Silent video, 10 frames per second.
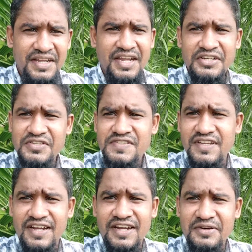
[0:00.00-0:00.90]
at this
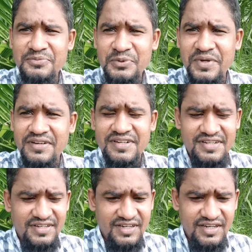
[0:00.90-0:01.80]
uh, moment
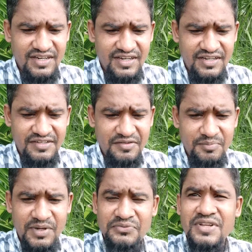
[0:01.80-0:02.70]
uh,
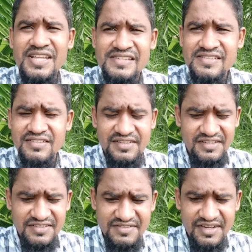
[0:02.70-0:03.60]
my feelings
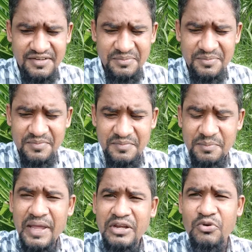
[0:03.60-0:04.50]
is uh,
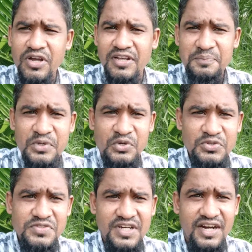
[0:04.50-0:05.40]
very wild
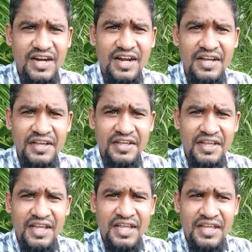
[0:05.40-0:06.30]
because uh,
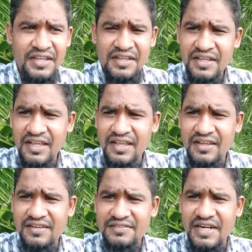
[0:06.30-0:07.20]

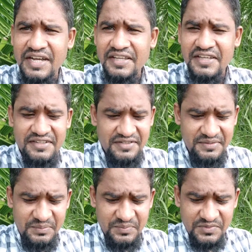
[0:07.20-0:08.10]
I
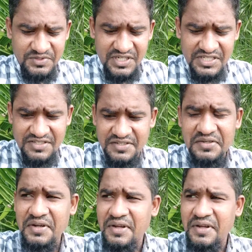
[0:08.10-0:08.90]
just